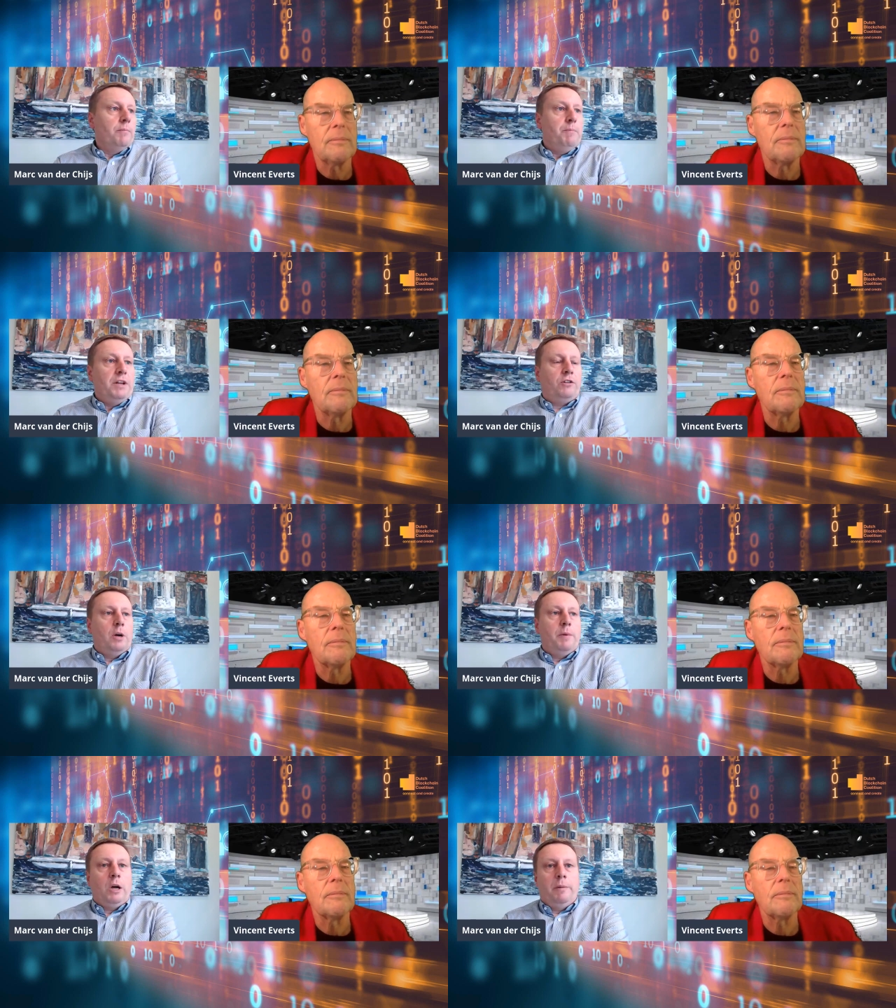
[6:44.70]

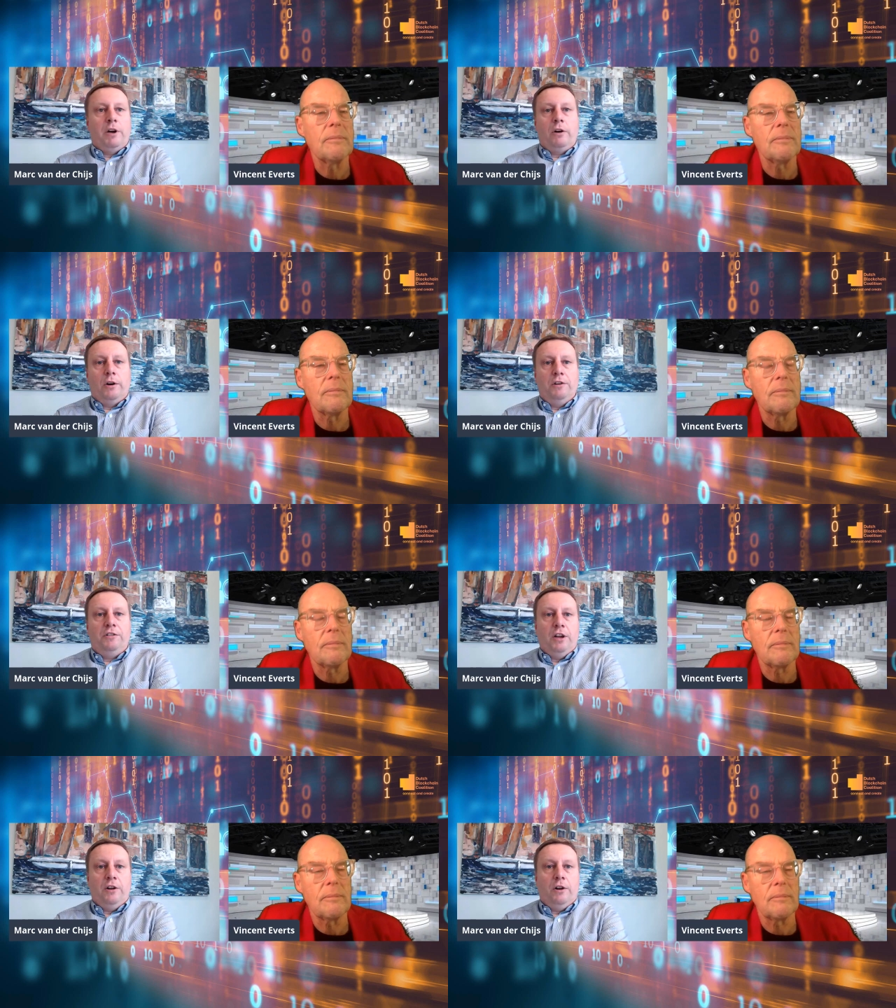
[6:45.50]
Speaker 1: Bitcoin becoming a
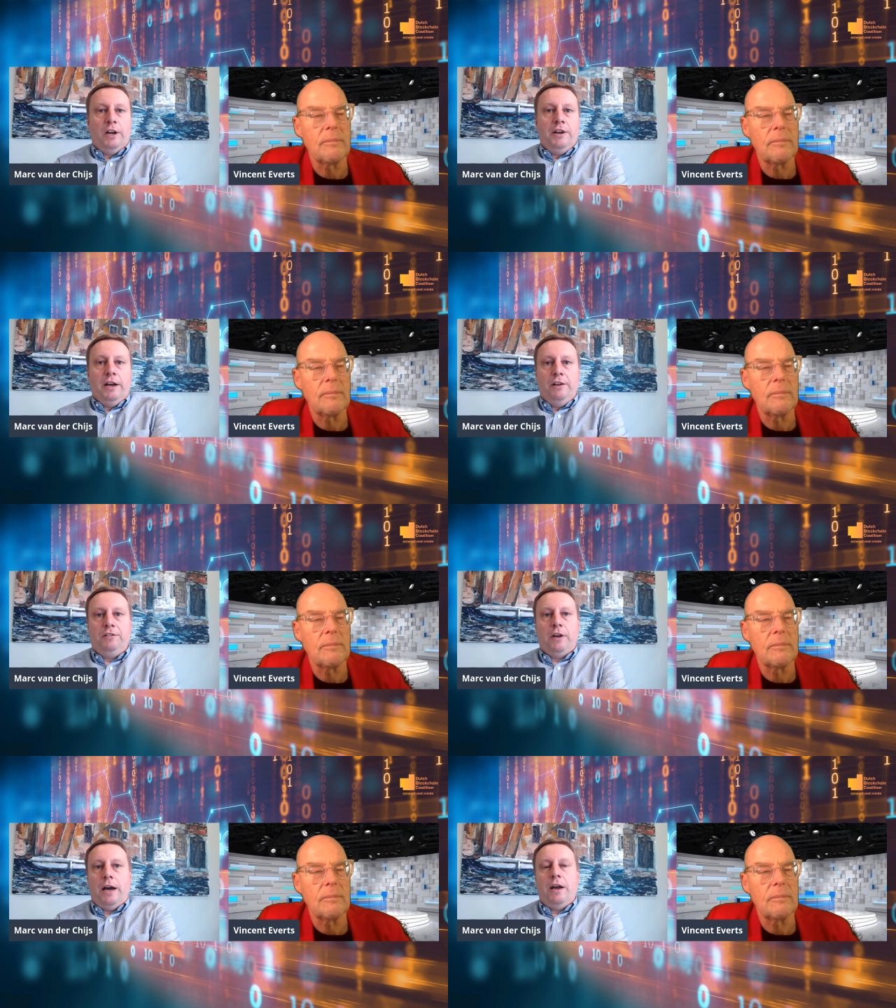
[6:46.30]
currency in the early
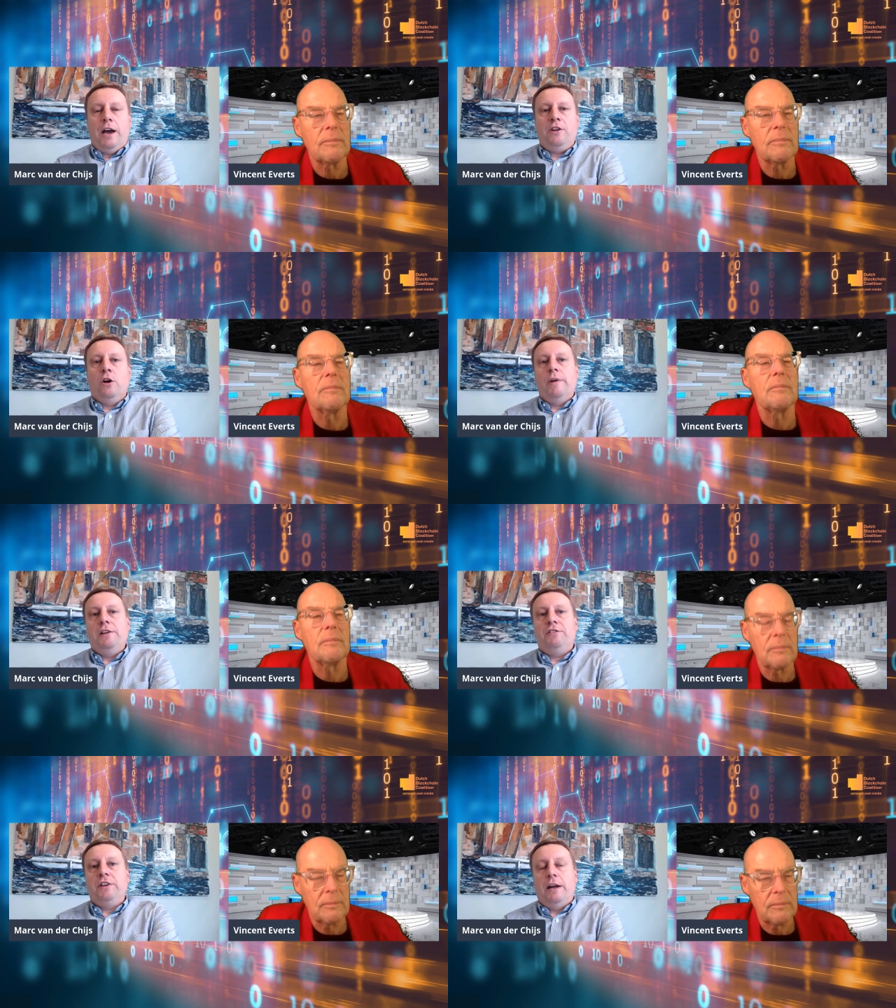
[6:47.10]
days. I, I don't
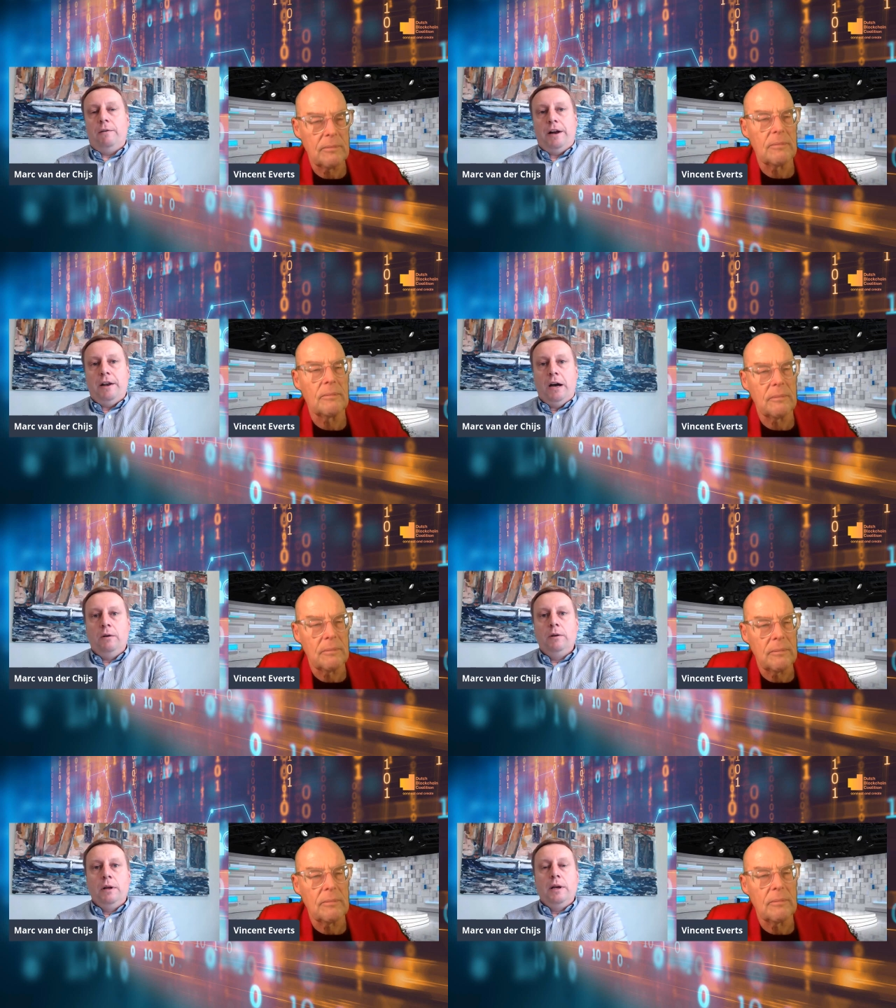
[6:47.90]
really see that right
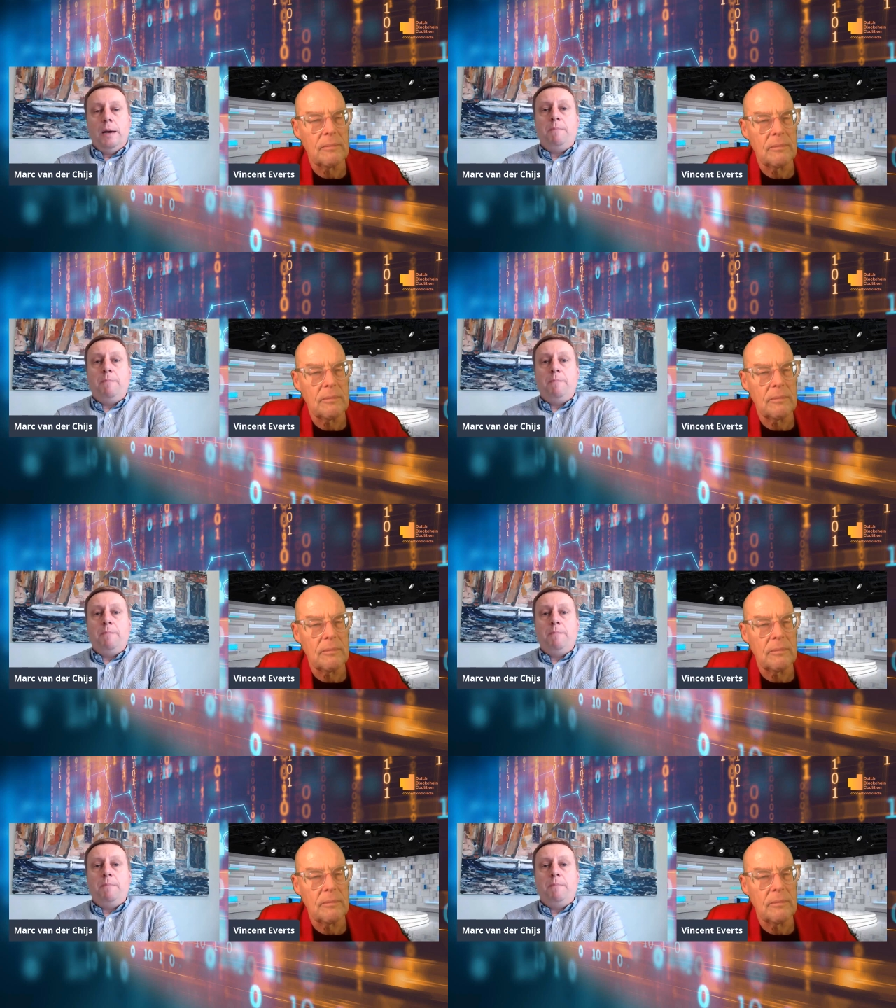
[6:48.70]
now.